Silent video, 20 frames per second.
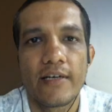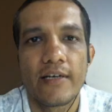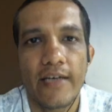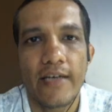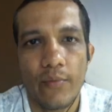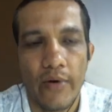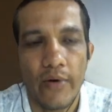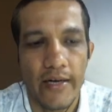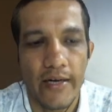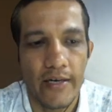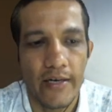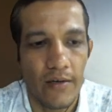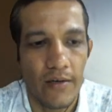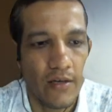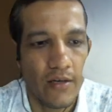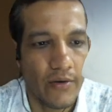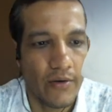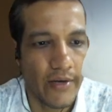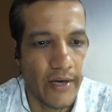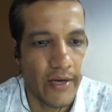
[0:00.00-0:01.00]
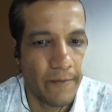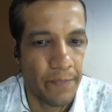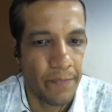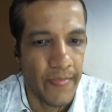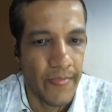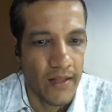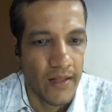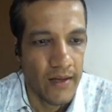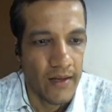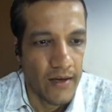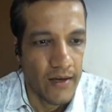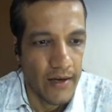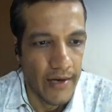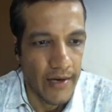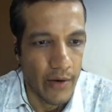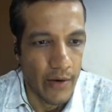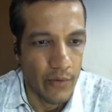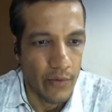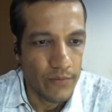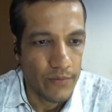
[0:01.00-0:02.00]
turbulent. Okay,
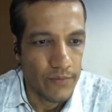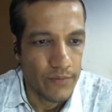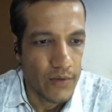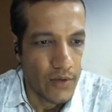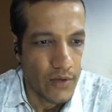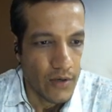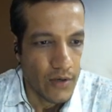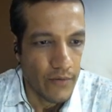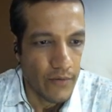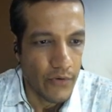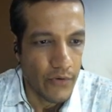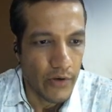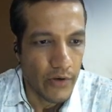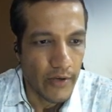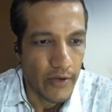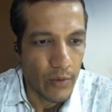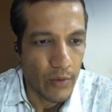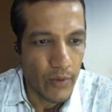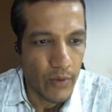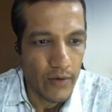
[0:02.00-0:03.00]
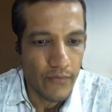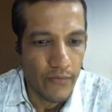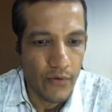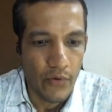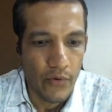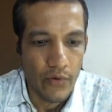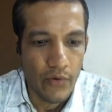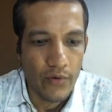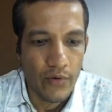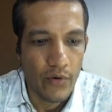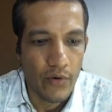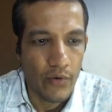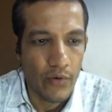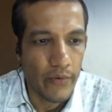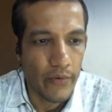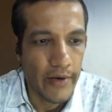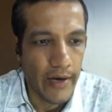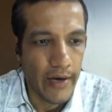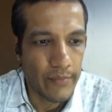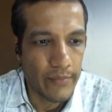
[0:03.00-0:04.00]
now for turbulent flow
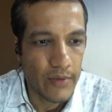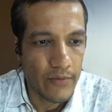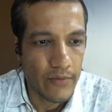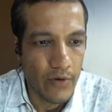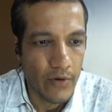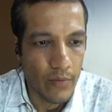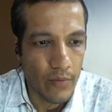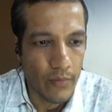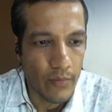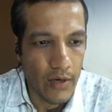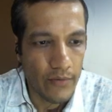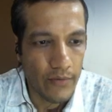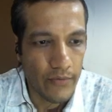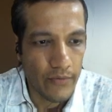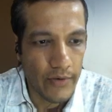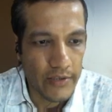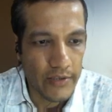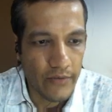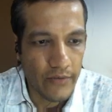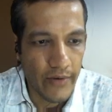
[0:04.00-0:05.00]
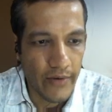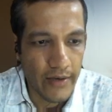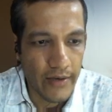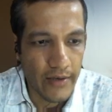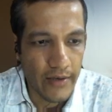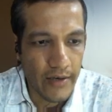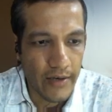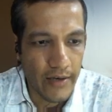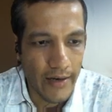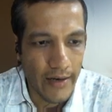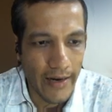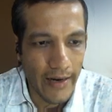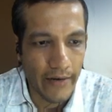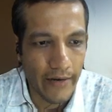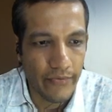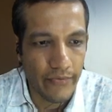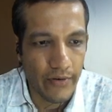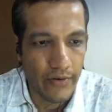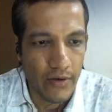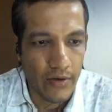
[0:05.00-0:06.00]
we have the formula of friction factor
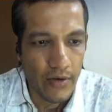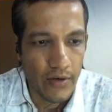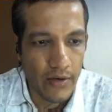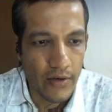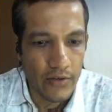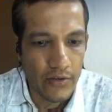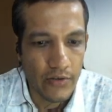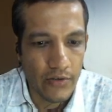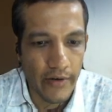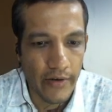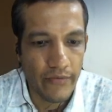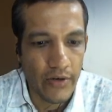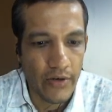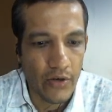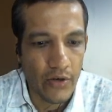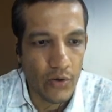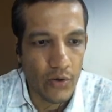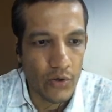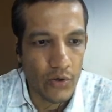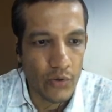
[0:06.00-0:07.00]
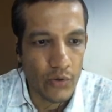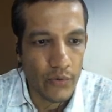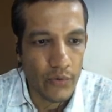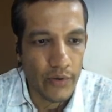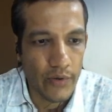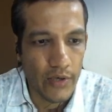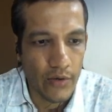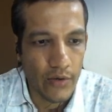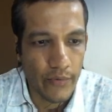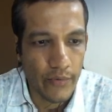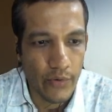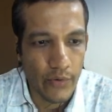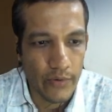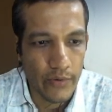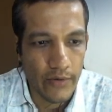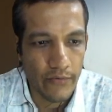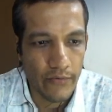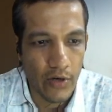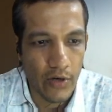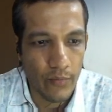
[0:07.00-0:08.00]
F. So F equal to, here we know
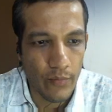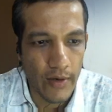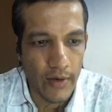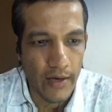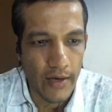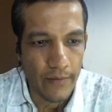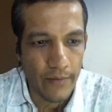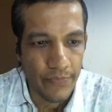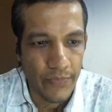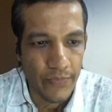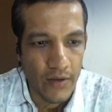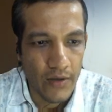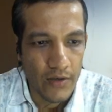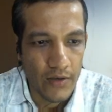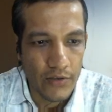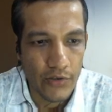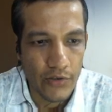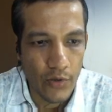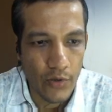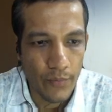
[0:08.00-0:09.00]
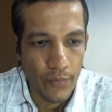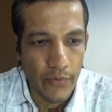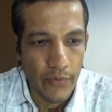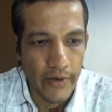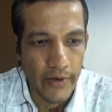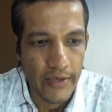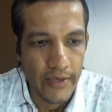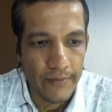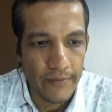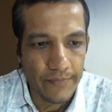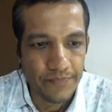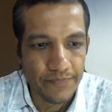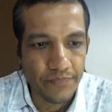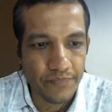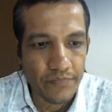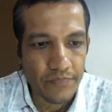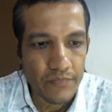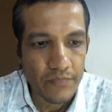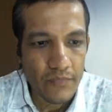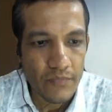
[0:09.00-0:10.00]
the formula,
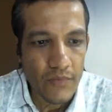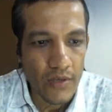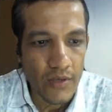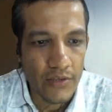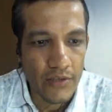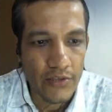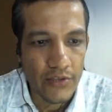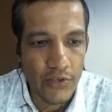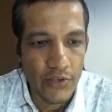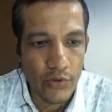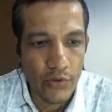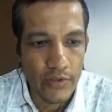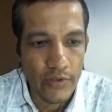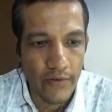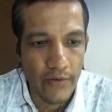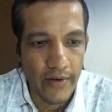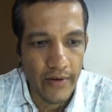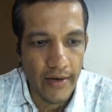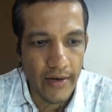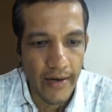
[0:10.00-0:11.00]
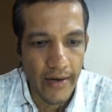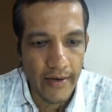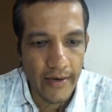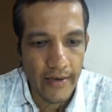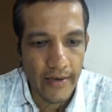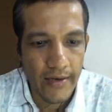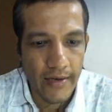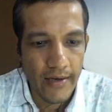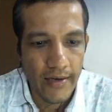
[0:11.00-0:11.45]
0.079